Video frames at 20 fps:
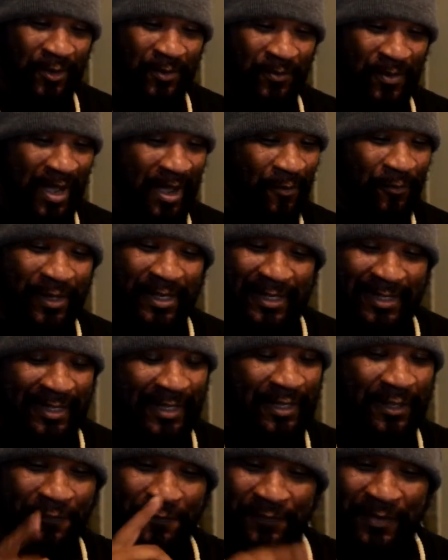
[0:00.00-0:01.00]
Well, when he
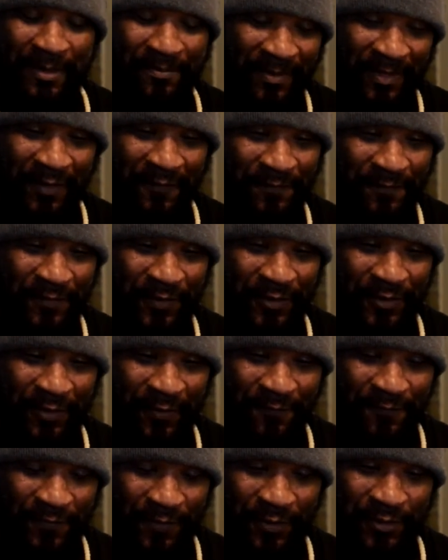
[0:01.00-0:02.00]
did the flip in the
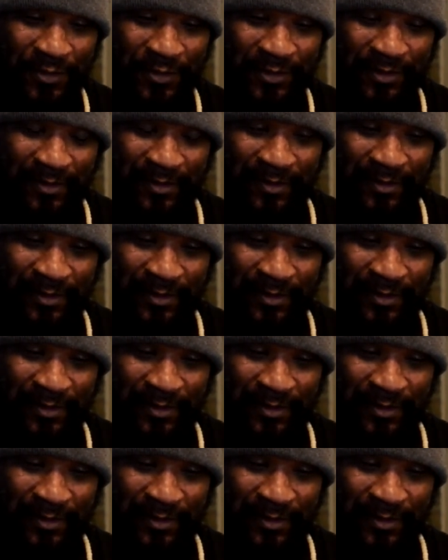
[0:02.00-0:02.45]
first